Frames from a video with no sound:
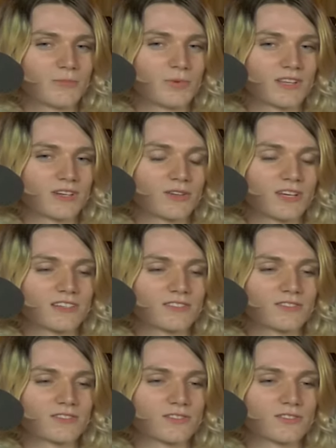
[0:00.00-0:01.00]
But they're like
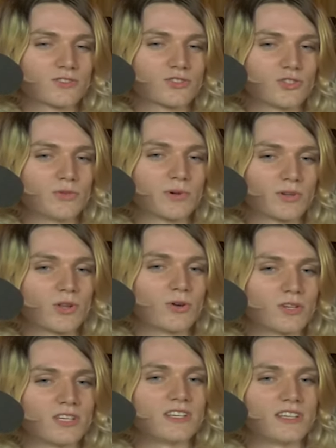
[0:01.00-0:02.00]
super low
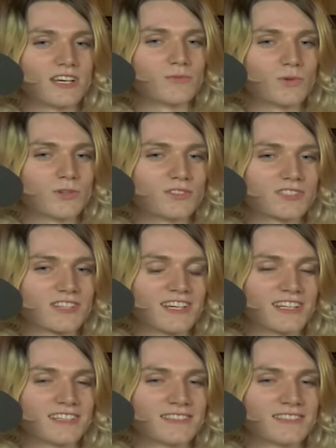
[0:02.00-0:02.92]
key, and we were just like